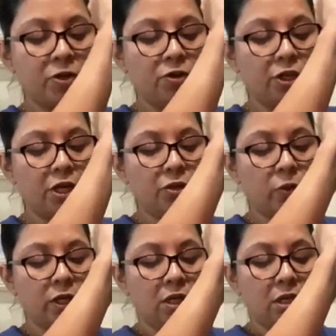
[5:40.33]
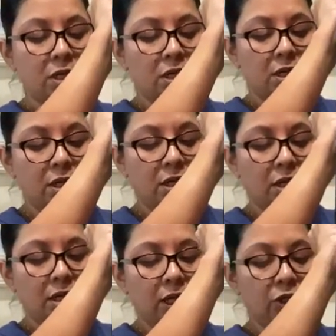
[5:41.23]
You know, the other word.
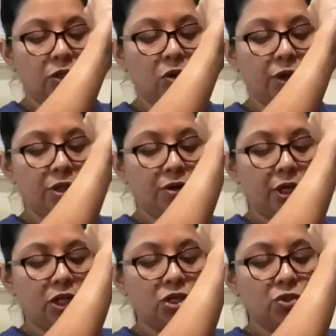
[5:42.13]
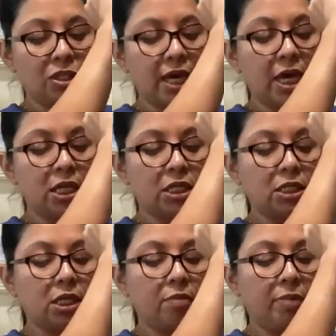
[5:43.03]
I could go in there and use that
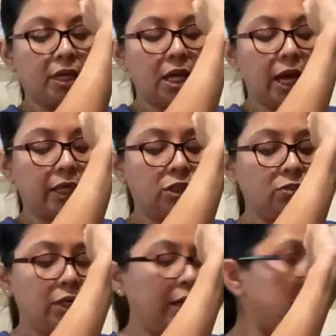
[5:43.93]
instead, but I do